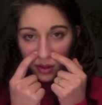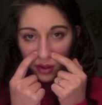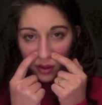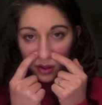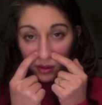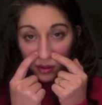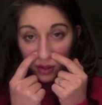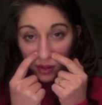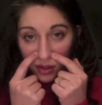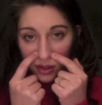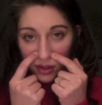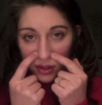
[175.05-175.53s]
the
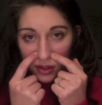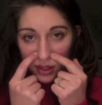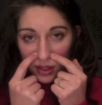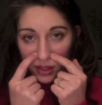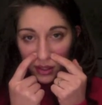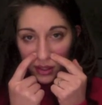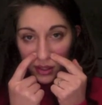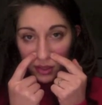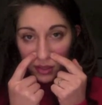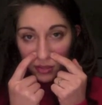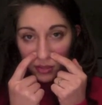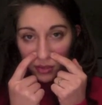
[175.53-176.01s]
large
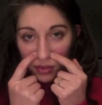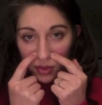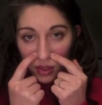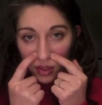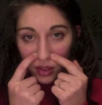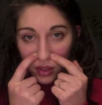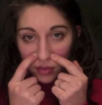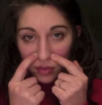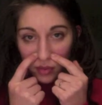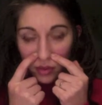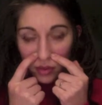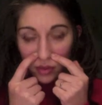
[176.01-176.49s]
intestine
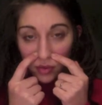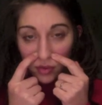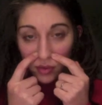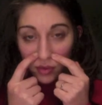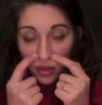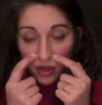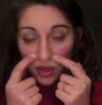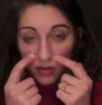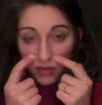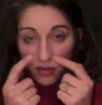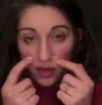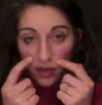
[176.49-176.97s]
meridian, which is
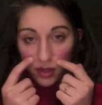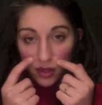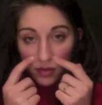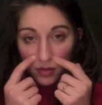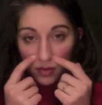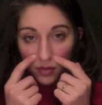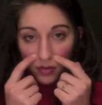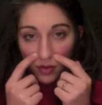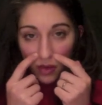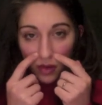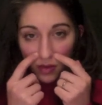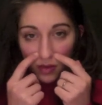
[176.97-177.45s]
really effective
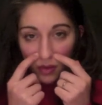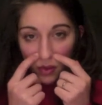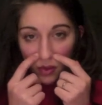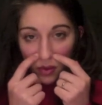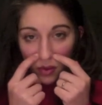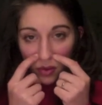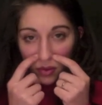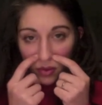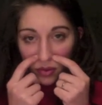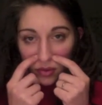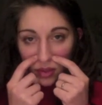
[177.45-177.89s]
if you have a cold.